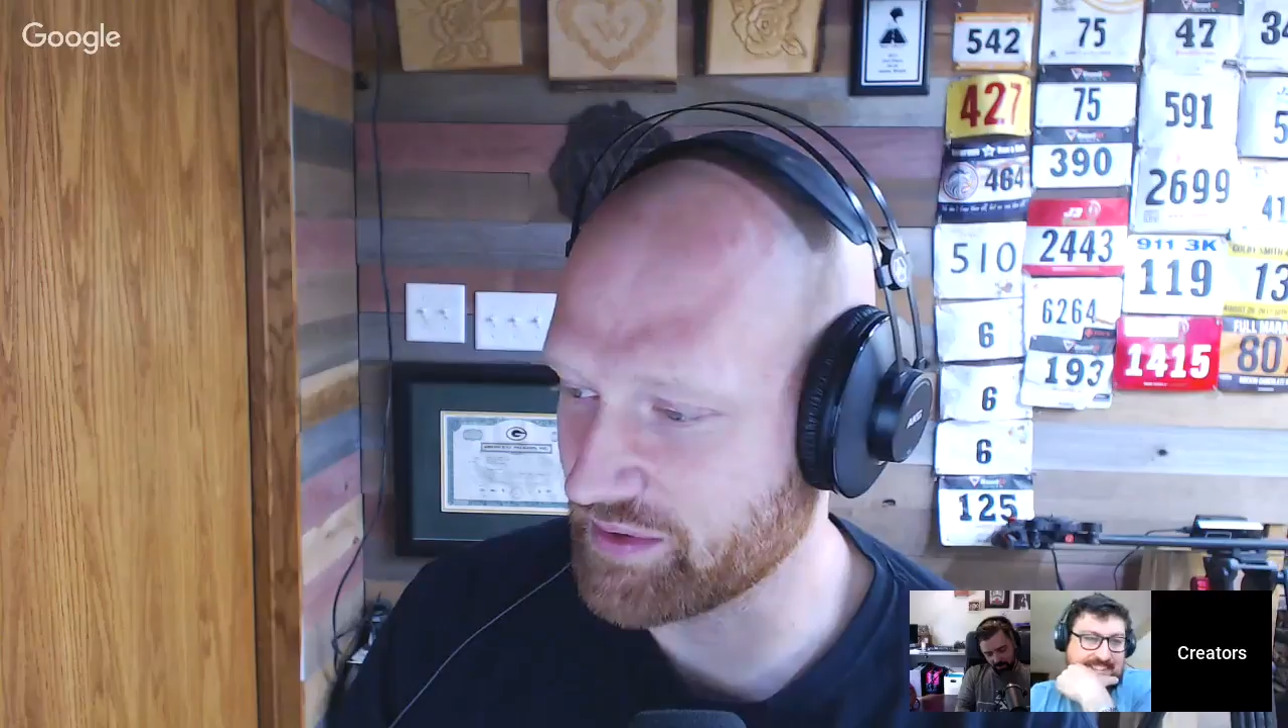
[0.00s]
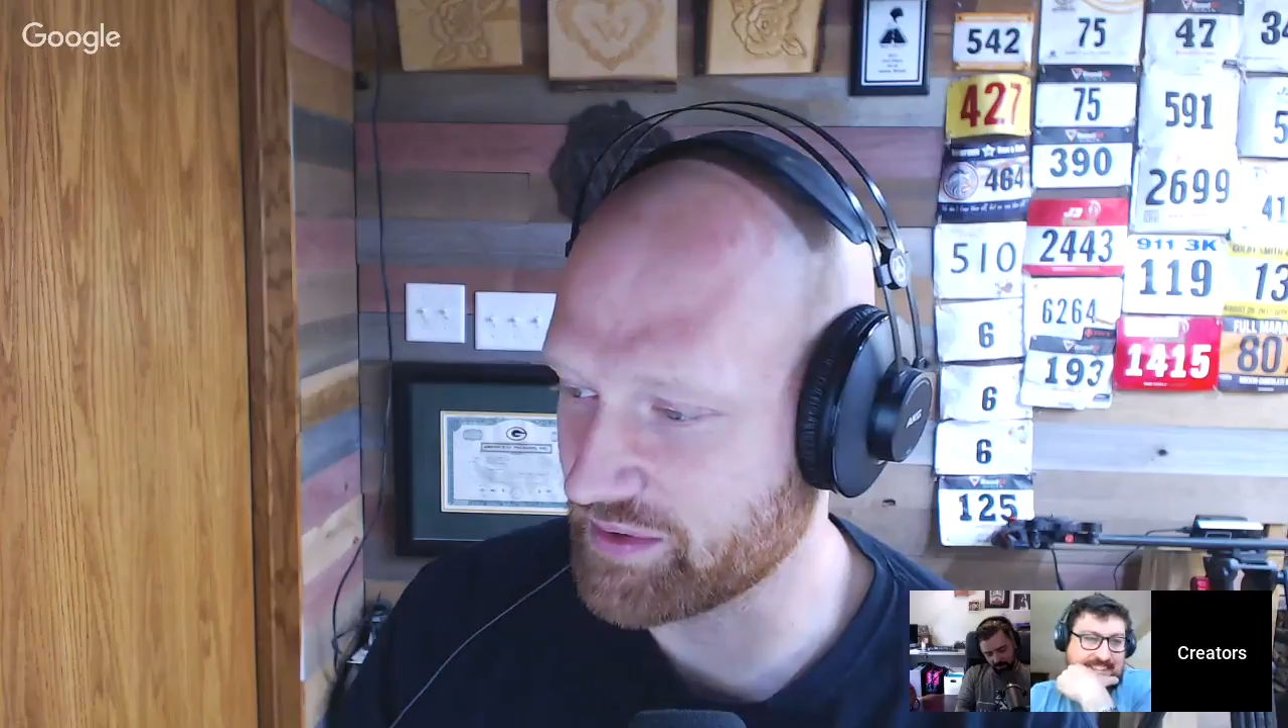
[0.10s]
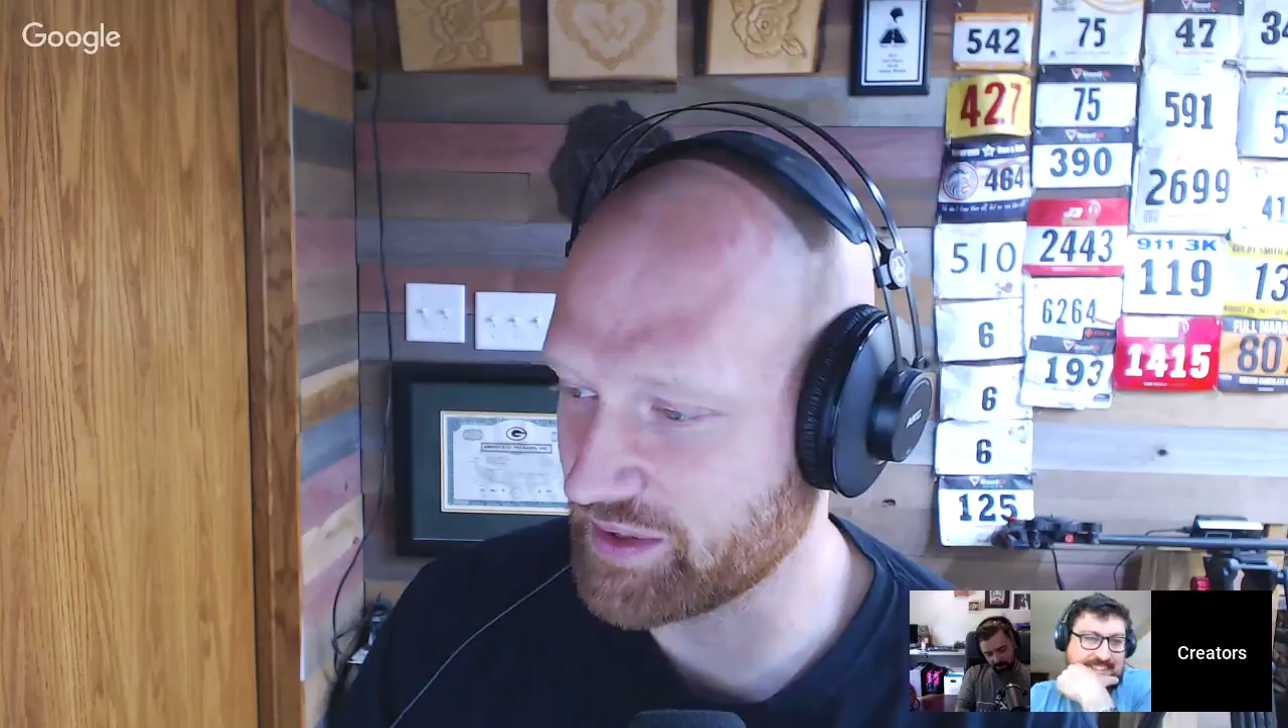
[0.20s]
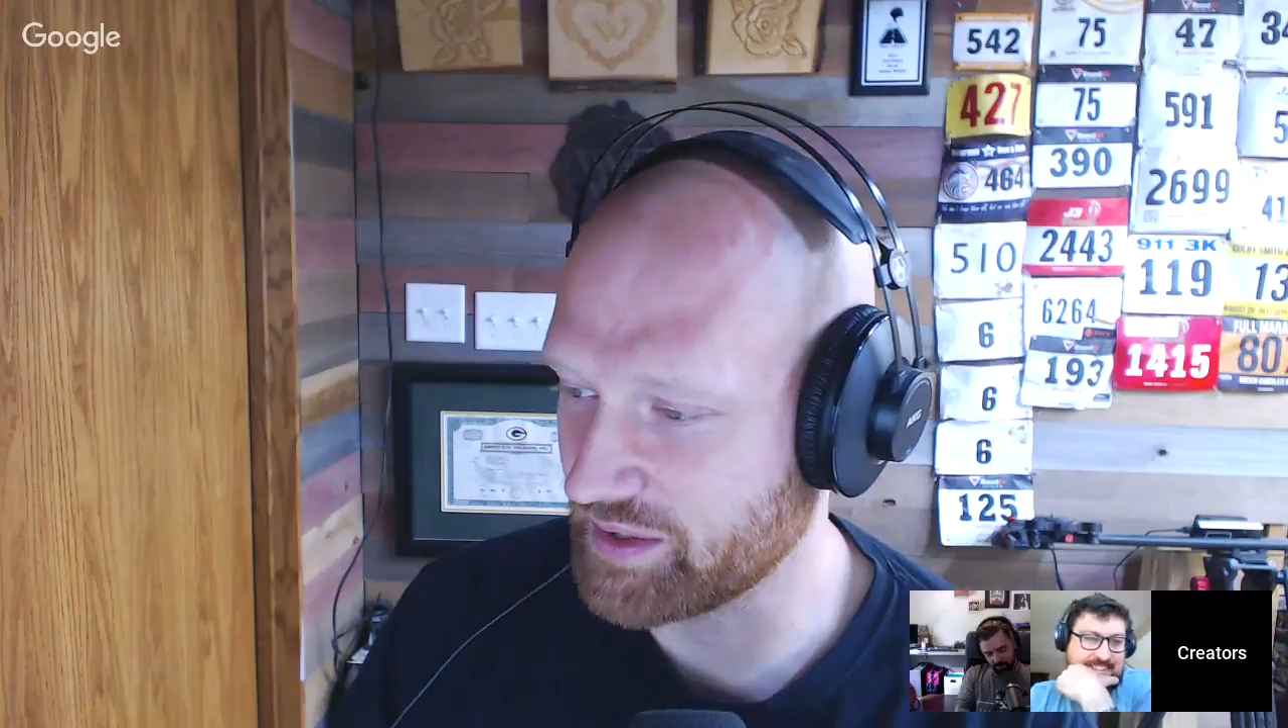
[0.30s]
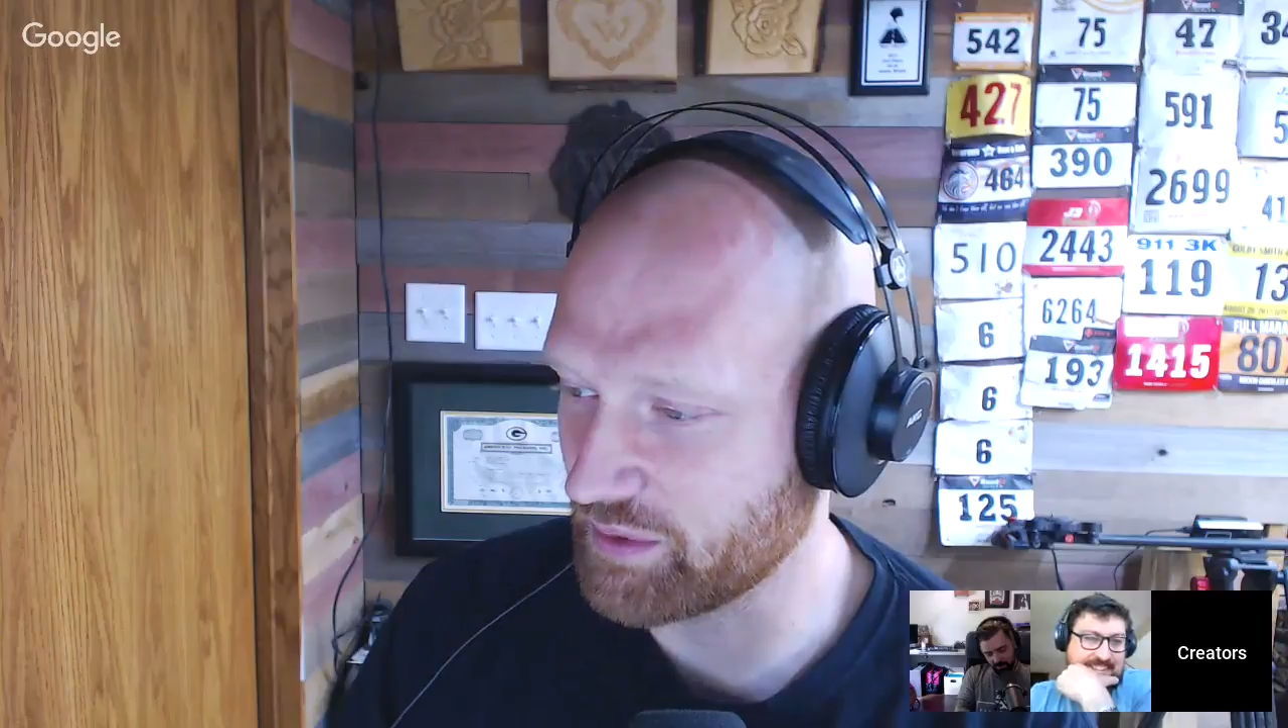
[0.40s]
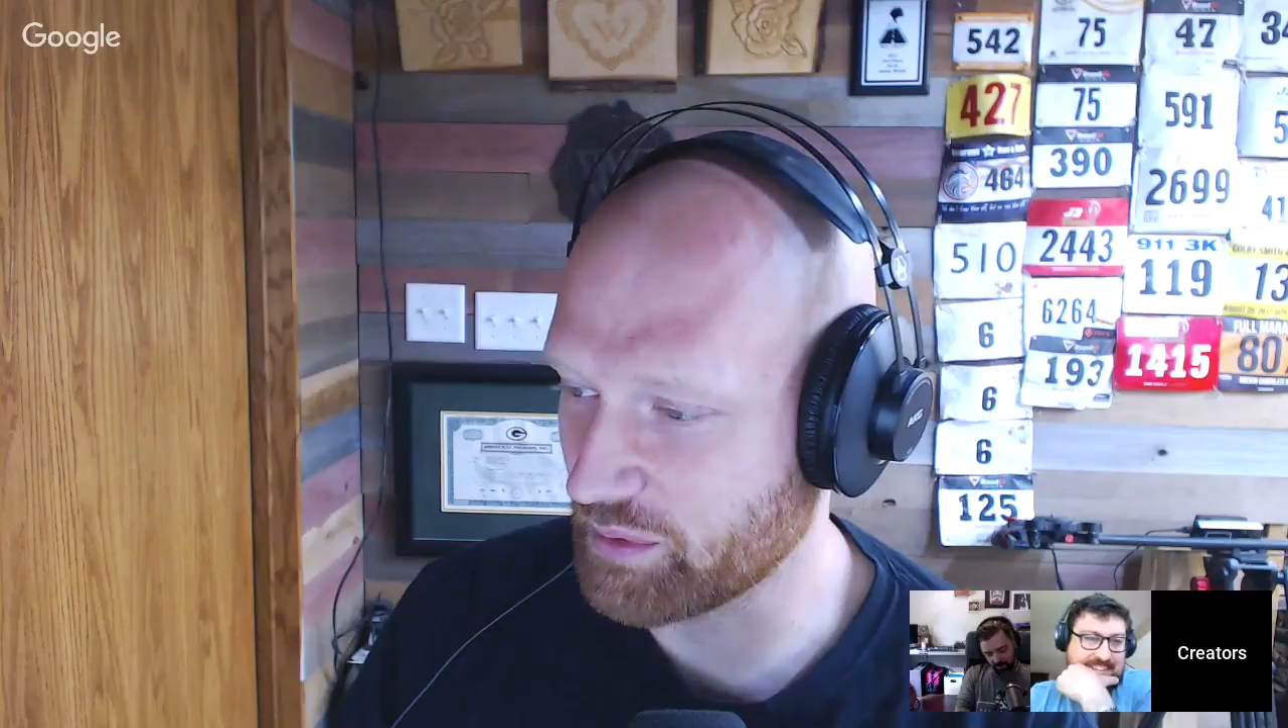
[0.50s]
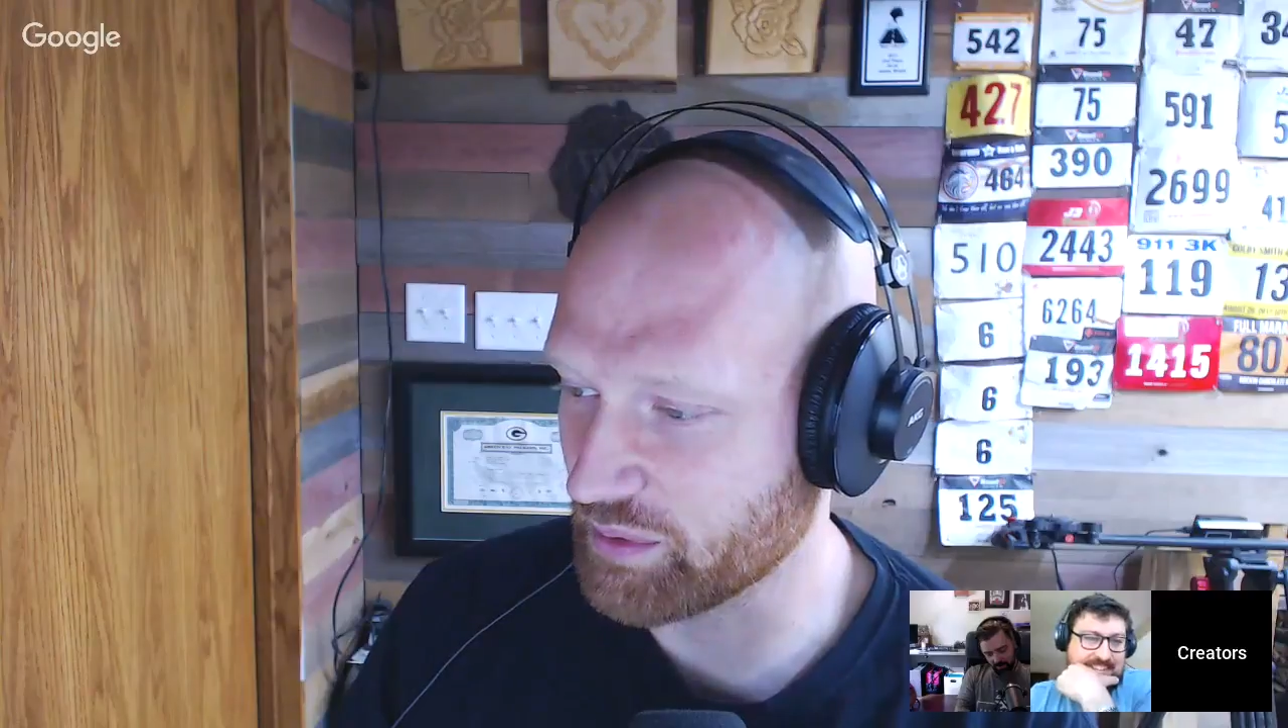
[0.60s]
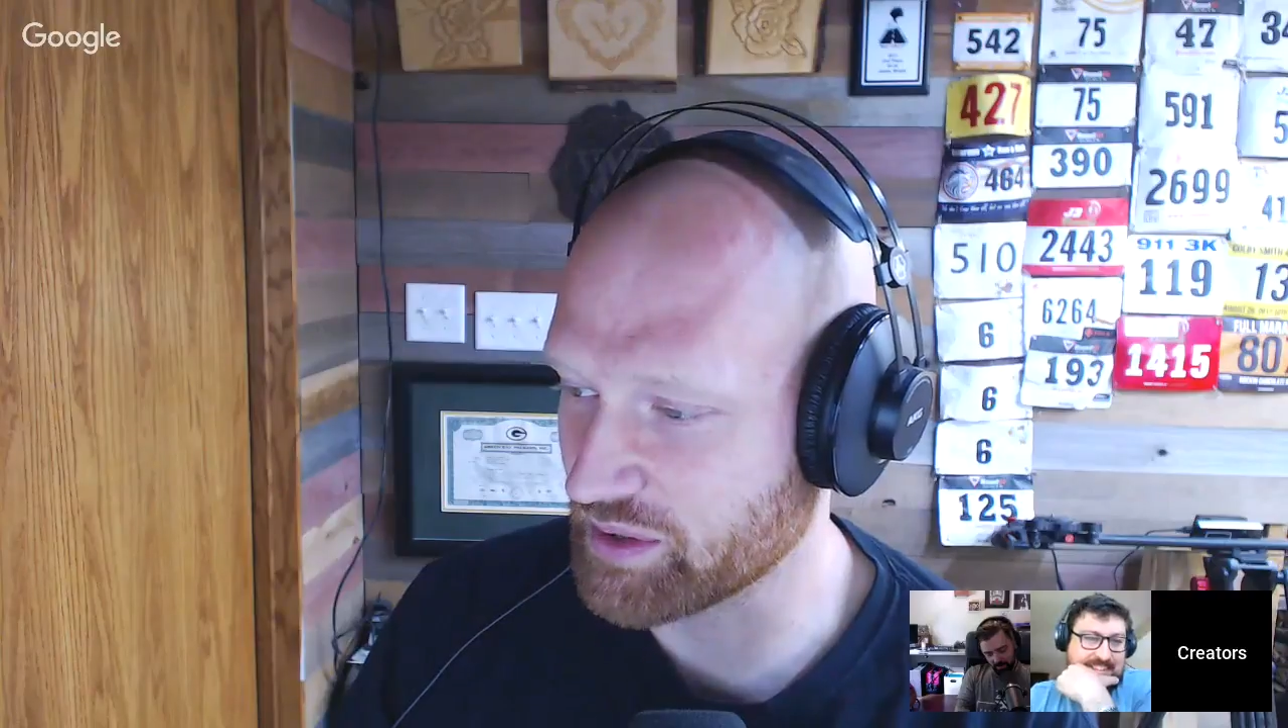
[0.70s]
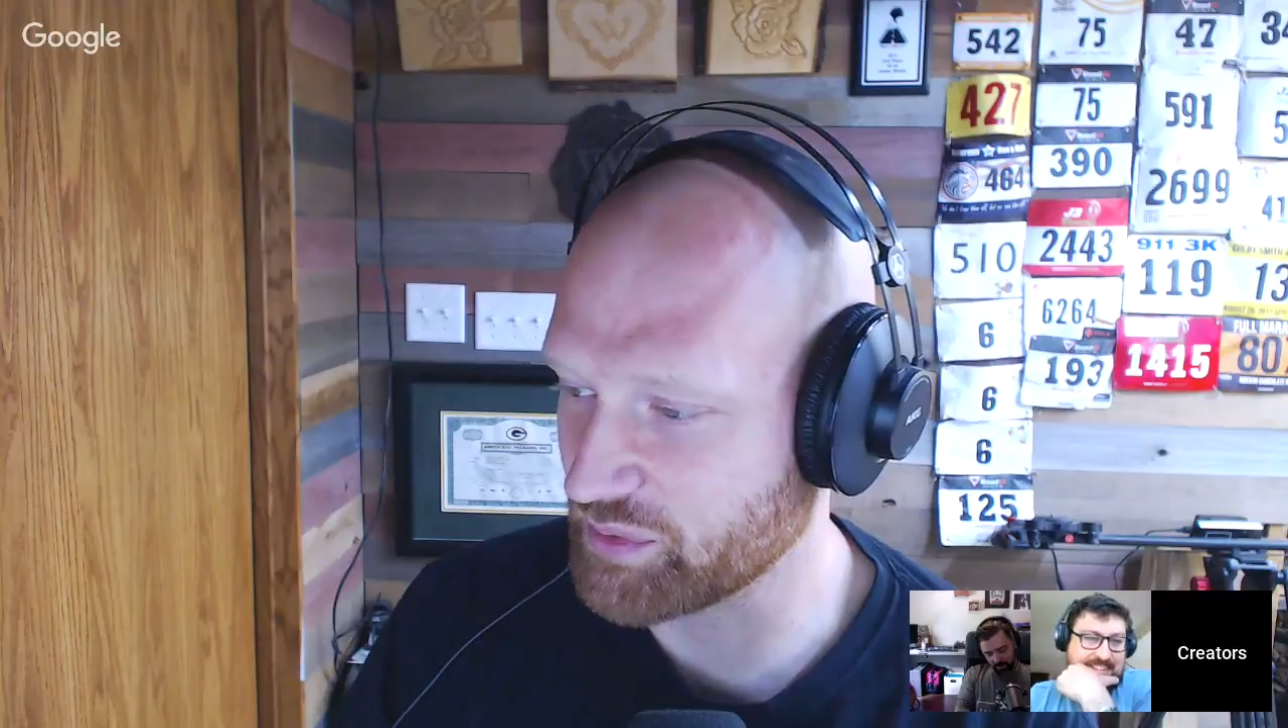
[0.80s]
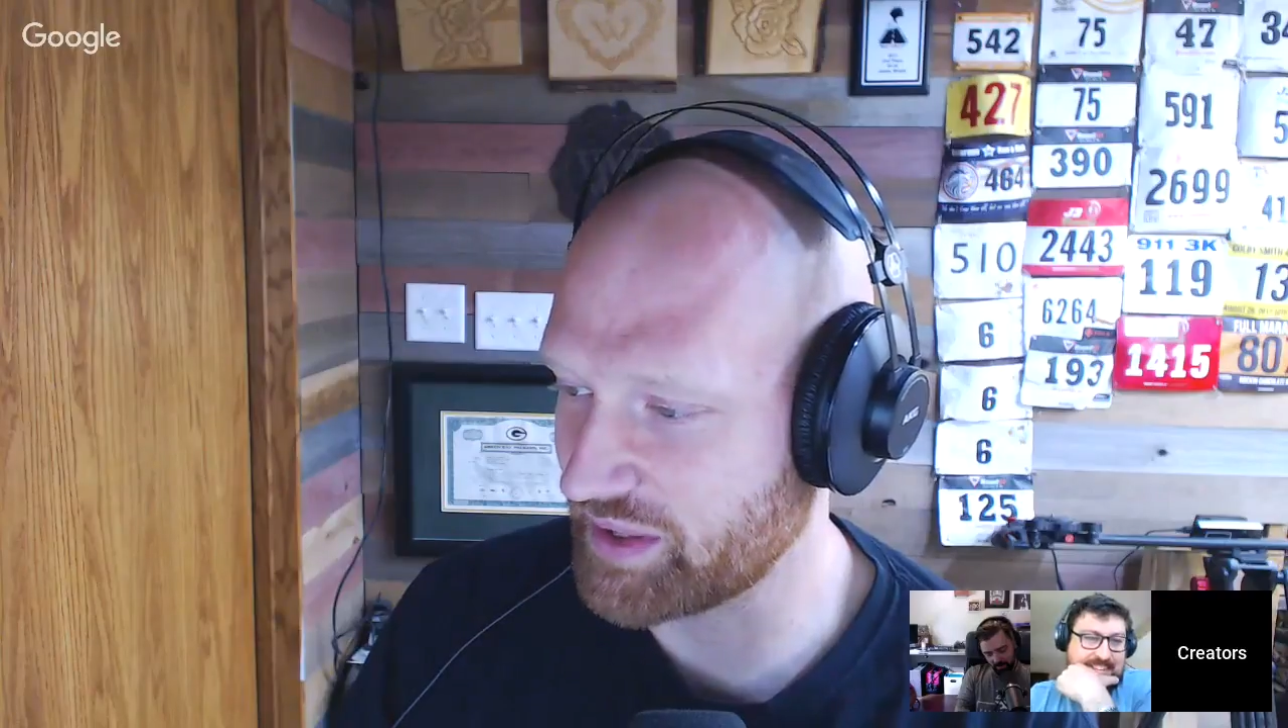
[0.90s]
the Woodworks